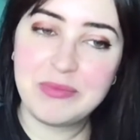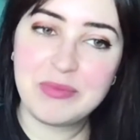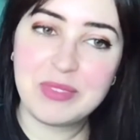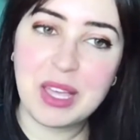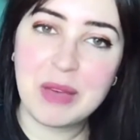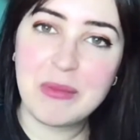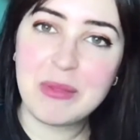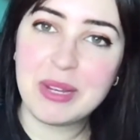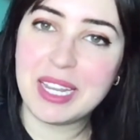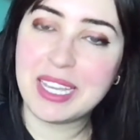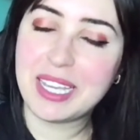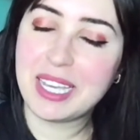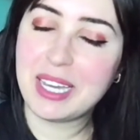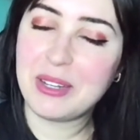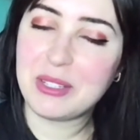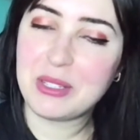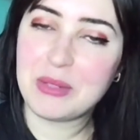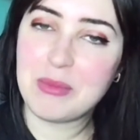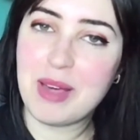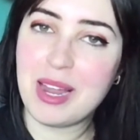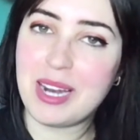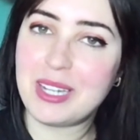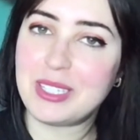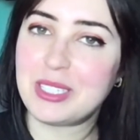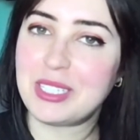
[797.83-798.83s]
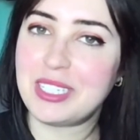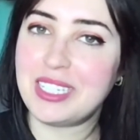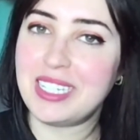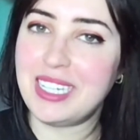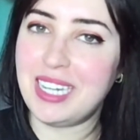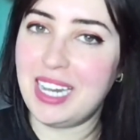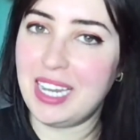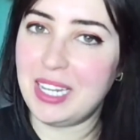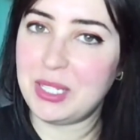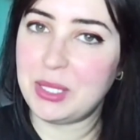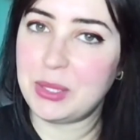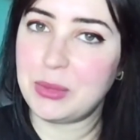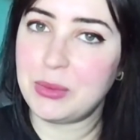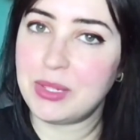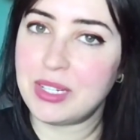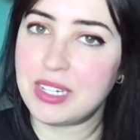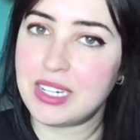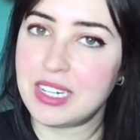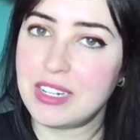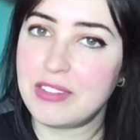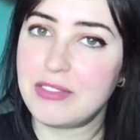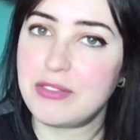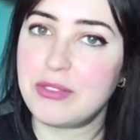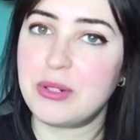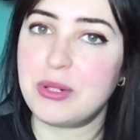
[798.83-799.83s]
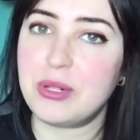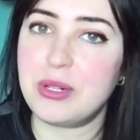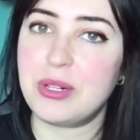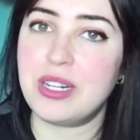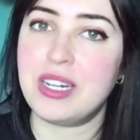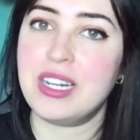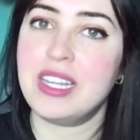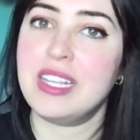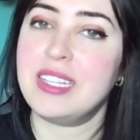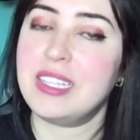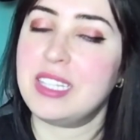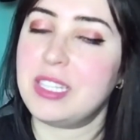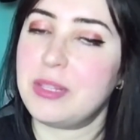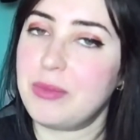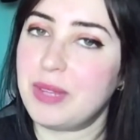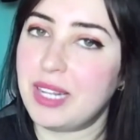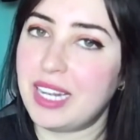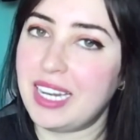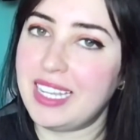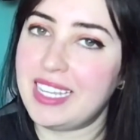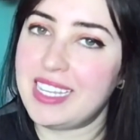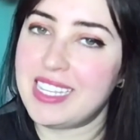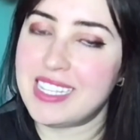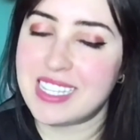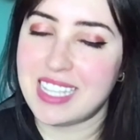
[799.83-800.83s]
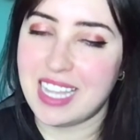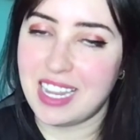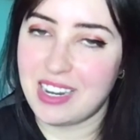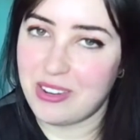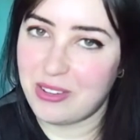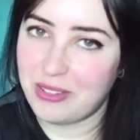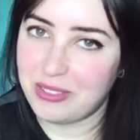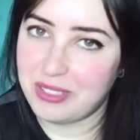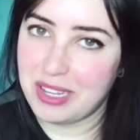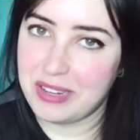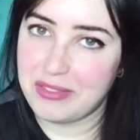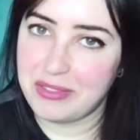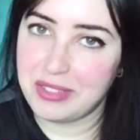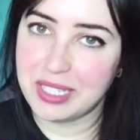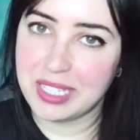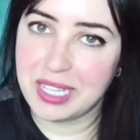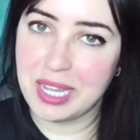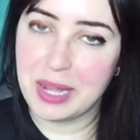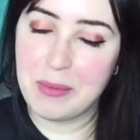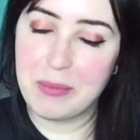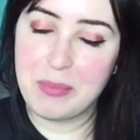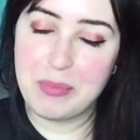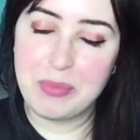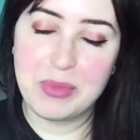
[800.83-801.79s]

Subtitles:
I'm an account manager here at Twitter for the Middle East and North Africa.